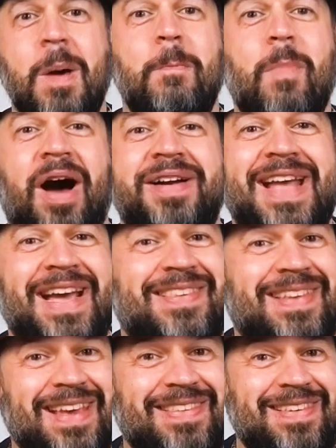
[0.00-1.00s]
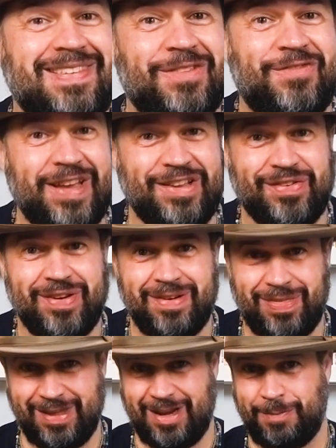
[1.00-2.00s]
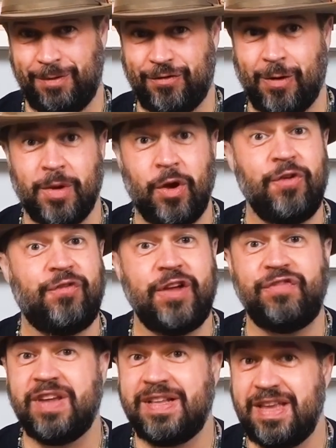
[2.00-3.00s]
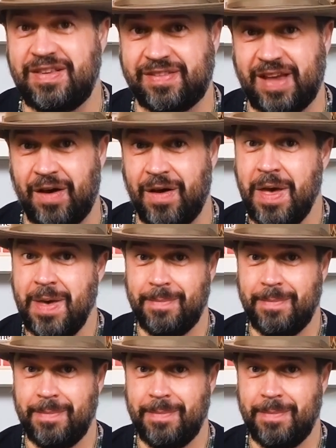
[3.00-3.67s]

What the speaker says: My next guest is a veteran theatre performer who 15 years ago